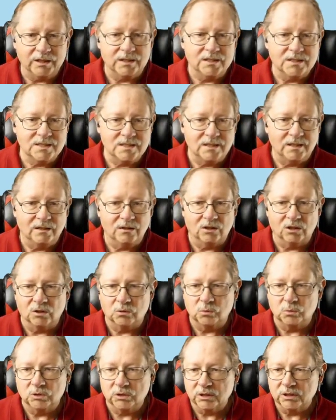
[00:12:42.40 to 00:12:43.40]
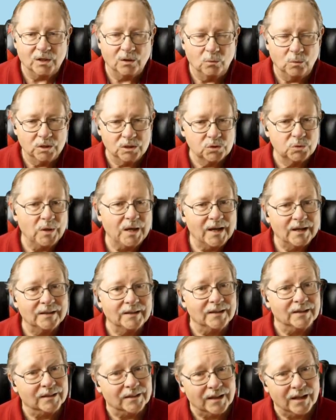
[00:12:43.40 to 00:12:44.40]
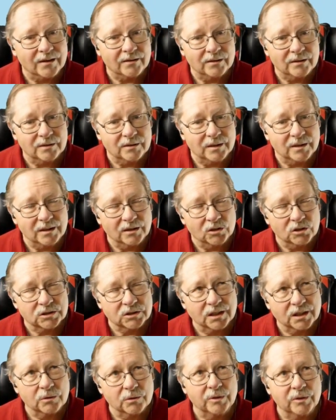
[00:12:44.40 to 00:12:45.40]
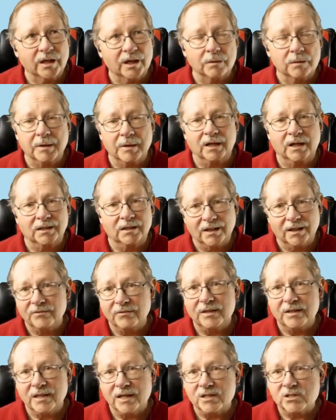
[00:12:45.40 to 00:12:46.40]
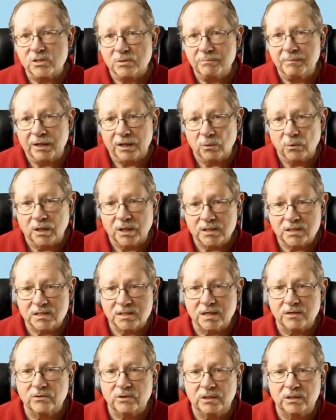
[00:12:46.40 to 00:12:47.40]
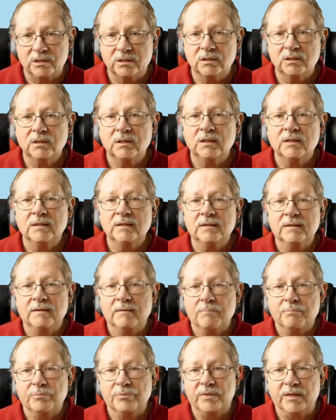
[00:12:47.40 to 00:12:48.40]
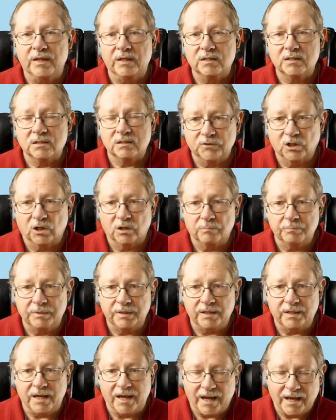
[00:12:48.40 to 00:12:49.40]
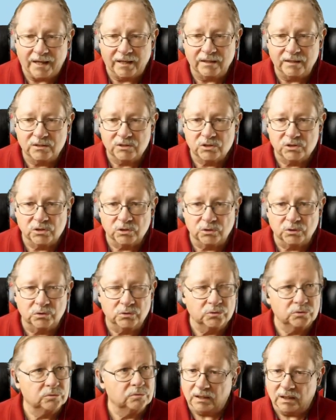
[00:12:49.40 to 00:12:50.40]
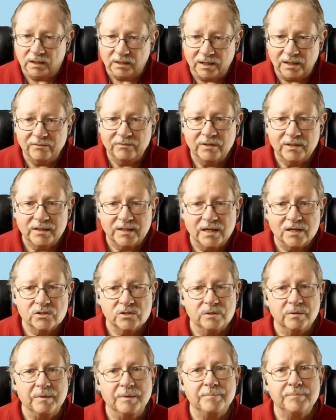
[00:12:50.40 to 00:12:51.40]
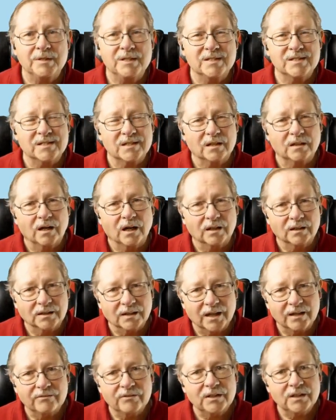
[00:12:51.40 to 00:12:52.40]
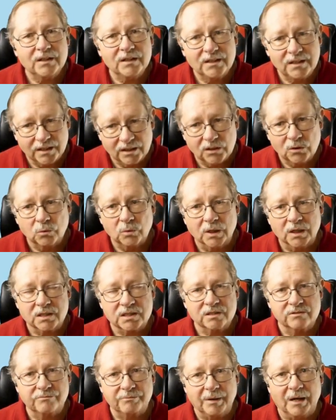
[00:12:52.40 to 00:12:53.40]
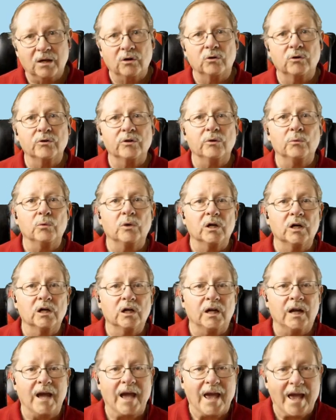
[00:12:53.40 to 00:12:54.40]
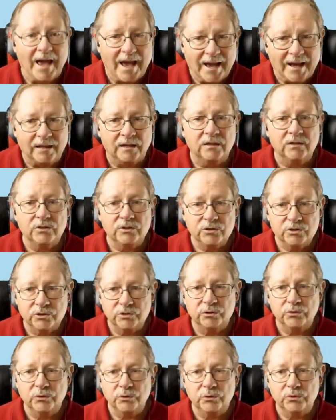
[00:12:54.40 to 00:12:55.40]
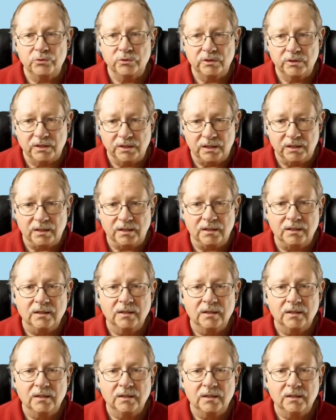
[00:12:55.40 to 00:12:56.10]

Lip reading: to see it all work. Once we have that, it looks like we got about 11,000 megawatts out there that are being added. So 11,000, it means 11 gigawatts of power that we're going to add to the